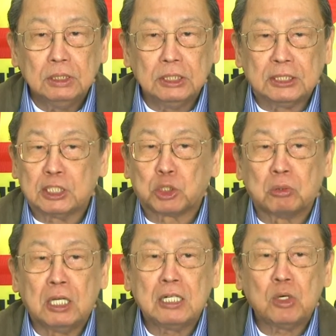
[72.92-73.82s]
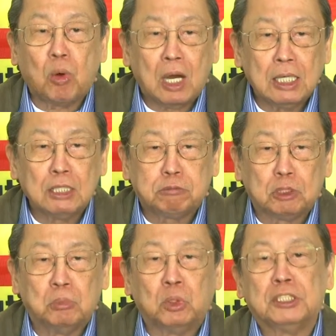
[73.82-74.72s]
It has run wild
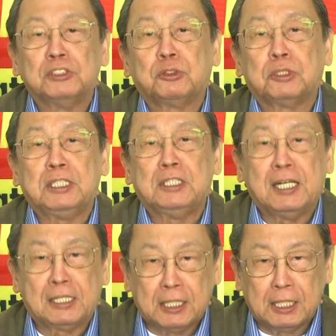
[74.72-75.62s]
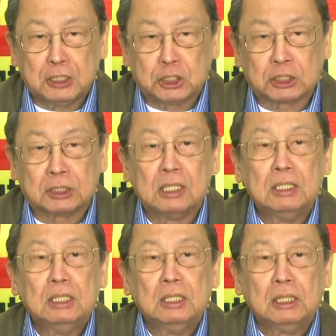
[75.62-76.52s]
for more than 3 decades
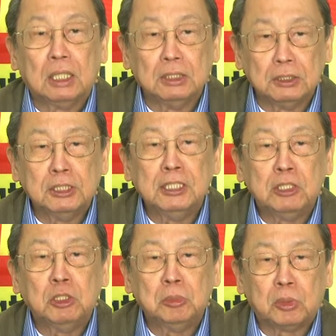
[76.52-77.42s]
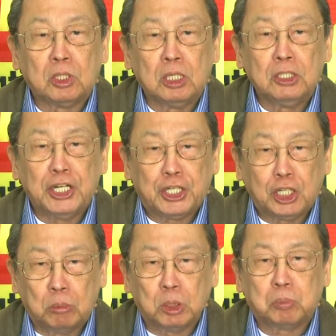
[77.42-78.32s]
under the neoliberal
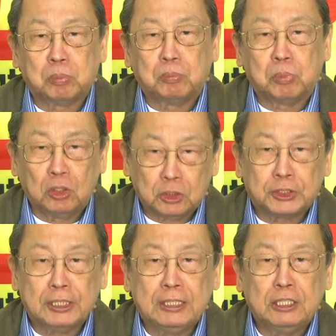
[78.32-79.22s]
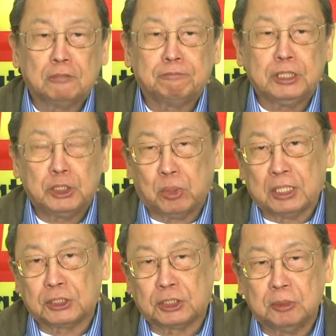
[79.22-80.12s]
economic policy of the
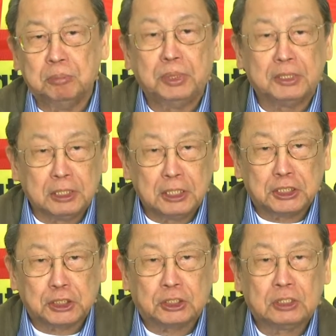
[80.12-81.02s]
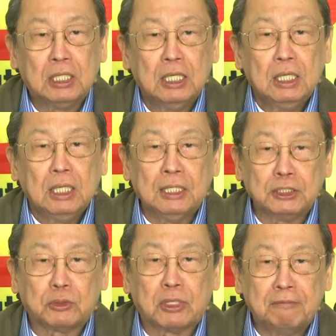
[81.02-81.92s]
U.S. imperialists and
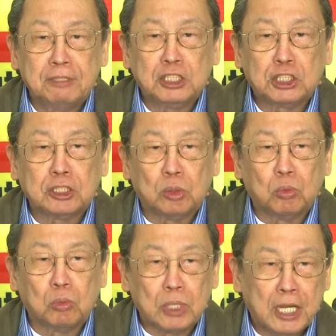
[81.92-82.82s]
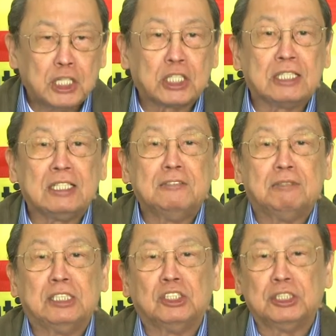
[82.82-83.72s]
has ravaged the wage and
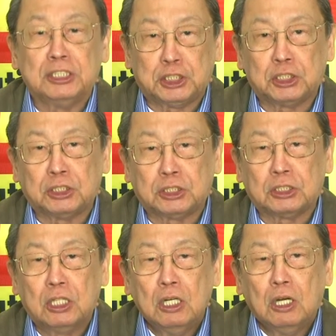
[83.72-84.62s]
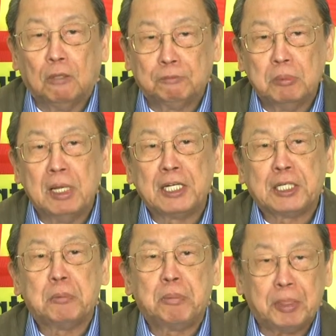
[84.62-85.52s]
living conditions of the
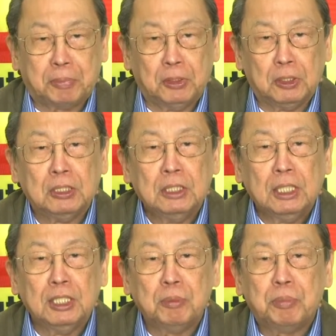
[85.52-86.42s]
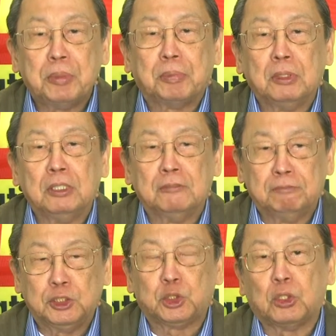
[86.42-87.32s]
American people and the people
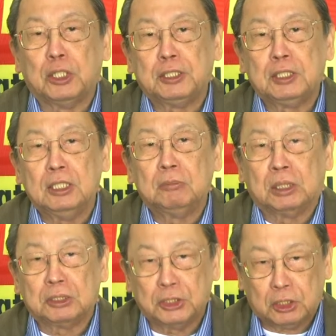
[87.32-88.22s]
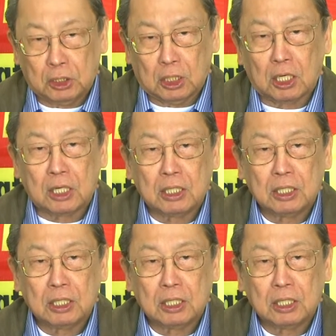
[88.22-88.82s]
of Detroit in particular.